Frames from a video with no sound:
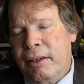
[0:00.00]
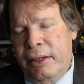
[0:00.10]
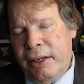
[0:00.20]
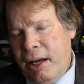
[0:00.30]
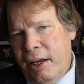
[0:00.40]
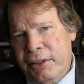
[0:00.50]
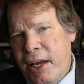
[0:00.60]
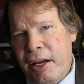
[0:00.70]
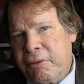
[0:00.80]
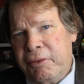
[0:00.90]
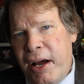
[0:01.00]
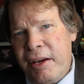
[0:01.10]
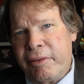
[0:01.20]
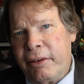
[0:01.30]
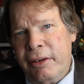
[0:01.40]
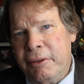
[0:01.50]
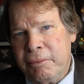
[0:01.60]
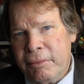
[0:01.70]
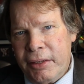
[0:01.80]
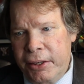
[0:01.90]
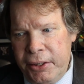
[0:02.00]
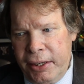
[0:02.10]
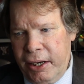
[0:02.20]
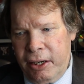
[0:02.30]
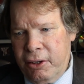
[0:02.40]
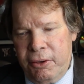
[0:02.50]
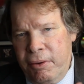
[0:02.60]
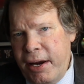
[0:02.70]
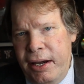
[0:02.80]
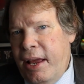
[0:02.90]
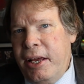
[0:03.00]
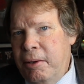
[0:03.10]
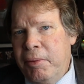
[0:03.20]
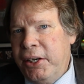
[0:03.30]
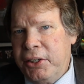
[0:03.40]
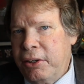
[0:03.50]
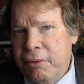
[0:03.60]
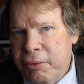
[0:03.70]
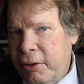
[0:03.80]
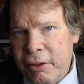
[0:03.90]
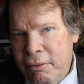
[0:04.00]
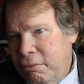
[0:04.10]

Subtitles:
you contact Fiverr, and you get a great animation for